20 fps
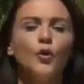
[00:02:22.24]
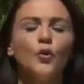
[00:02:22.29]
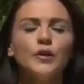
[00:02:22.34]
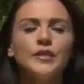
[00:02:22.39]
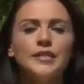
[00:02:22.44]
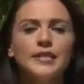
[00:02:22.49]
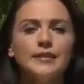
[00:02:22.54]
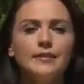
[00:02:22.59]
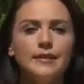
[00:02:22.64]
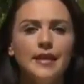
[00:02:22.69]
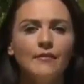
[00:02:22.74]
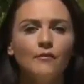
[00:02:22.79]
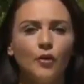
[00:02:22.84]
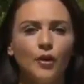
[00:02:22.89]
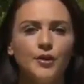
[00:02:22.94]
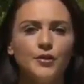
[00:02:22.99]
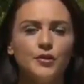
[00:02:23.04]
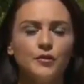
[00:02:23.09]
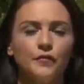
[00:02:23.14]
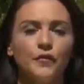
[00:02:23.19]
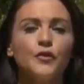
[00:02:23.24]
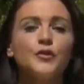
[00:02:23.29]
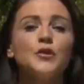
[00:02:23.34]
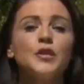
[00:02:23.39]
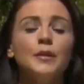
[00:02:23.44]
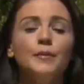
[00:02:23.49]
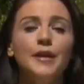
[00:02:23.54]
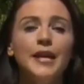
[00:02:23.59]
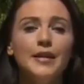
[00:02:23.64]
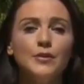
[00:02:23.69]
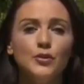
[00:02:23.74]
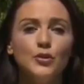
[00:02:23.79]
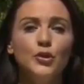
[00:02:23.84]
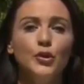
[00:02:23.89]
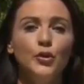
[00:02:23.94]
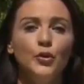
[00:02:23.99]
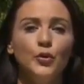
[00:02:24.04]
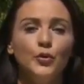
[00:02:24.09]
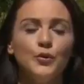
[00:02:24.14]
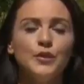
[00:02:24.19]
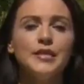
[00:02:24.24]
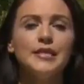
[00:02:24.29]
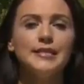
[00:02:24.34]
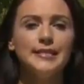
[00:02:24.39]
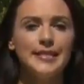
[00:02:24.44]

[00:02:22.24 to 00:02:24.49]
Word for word: Cristin Severance for CBS News,